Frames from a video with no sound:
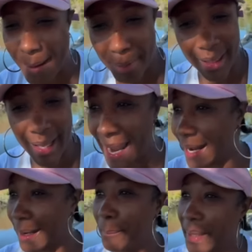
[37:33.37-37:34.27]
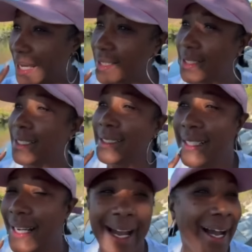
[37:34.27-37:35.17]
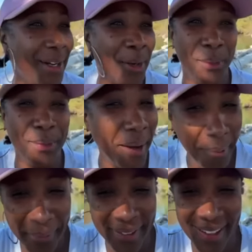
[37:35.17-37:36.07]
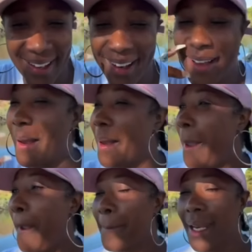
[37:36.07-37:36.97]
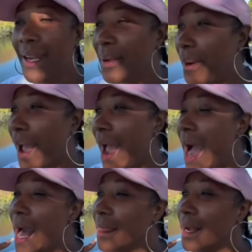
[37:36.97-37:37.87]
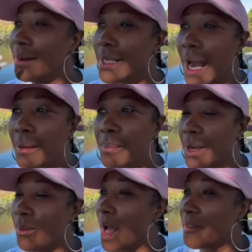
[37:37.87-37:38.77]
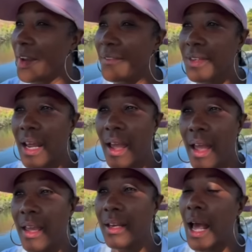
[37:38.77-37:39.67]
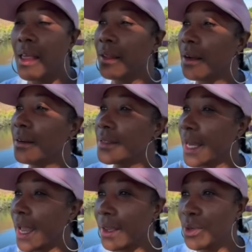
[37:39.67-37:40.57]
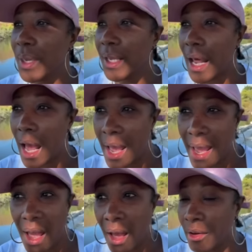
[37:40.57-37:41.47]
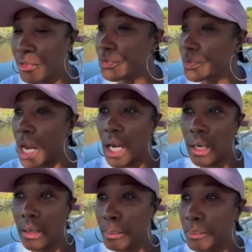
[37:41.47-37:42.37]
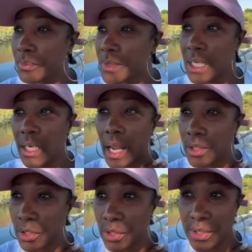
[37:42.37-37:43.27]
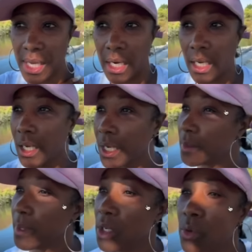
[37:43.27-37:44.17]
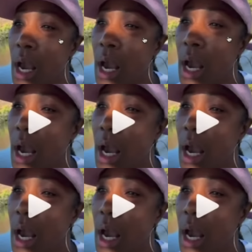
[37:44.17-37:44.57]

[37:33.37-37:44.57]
grab a leg and peach this nigga. I don't know. But anyway, I learned how to be a wife after that, and I learned that you cannot have um, teenagers and a husband.